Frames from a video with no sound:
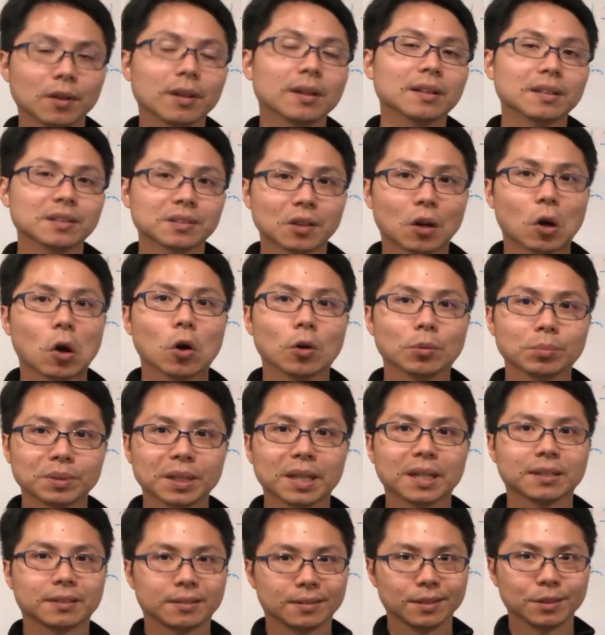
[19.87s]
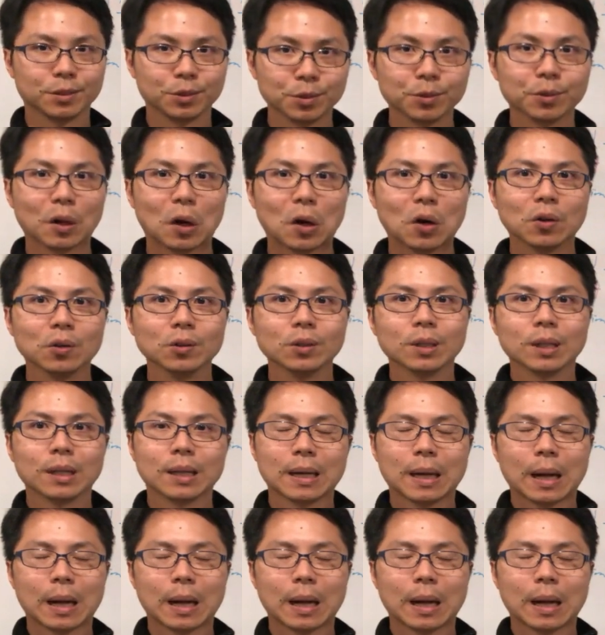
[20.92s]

or at least I hope that you know,